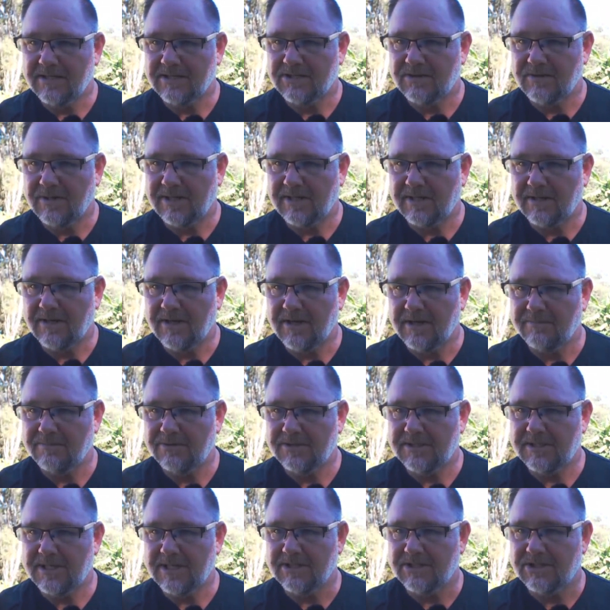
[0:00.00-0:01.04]
Homestead
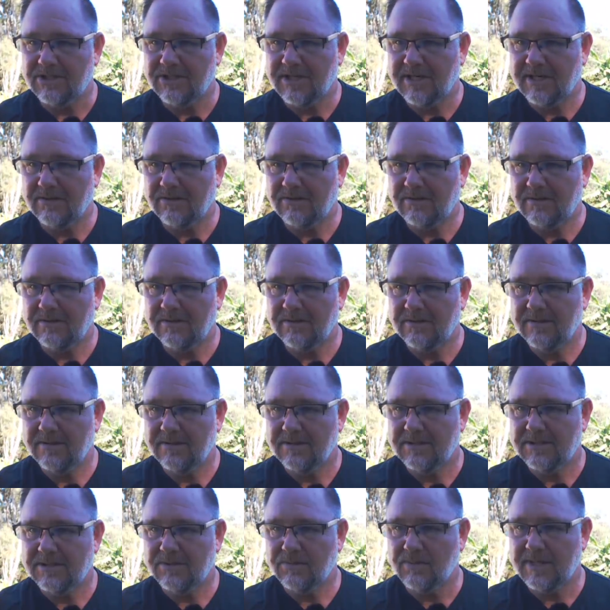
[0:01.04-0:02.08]
Channel,
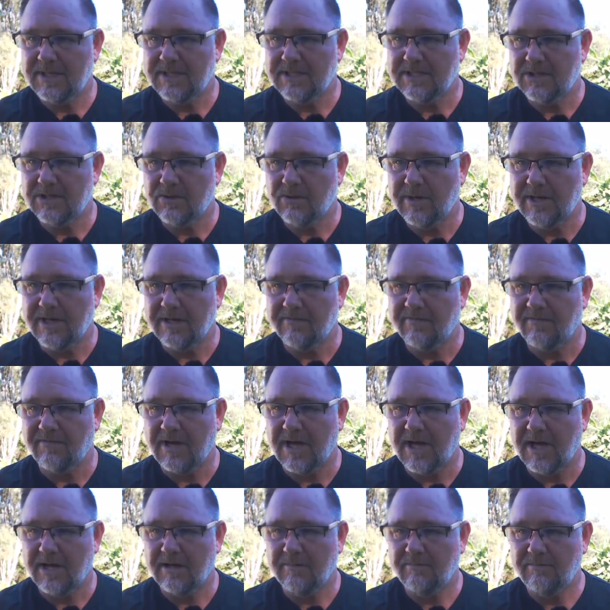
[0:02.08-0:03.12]
Sweeney's Creek Farm.